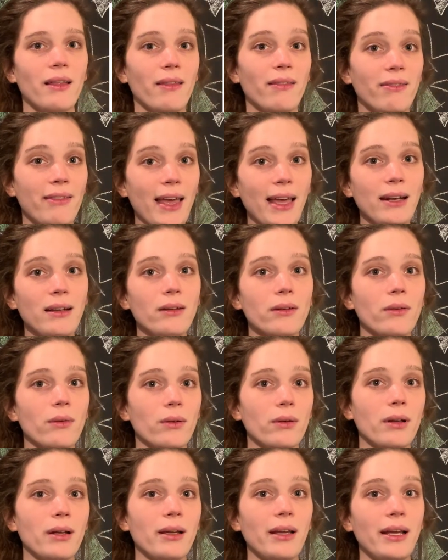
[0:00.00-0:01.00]
then
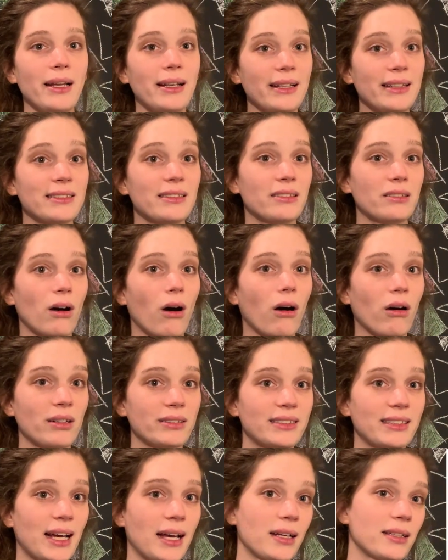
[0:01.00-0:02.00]
it is our
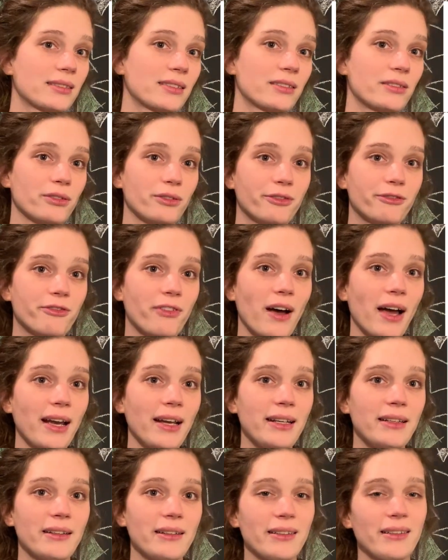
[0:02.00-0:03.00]
task to
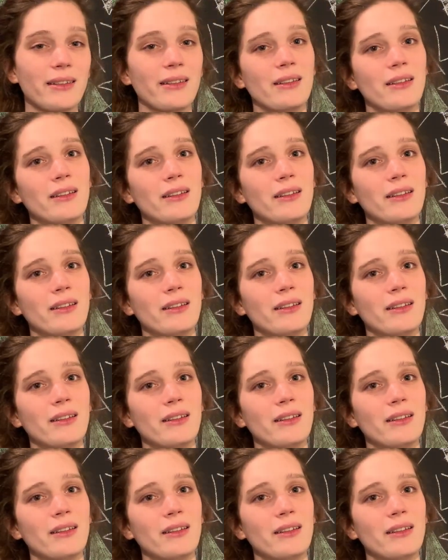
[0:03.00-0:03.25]
find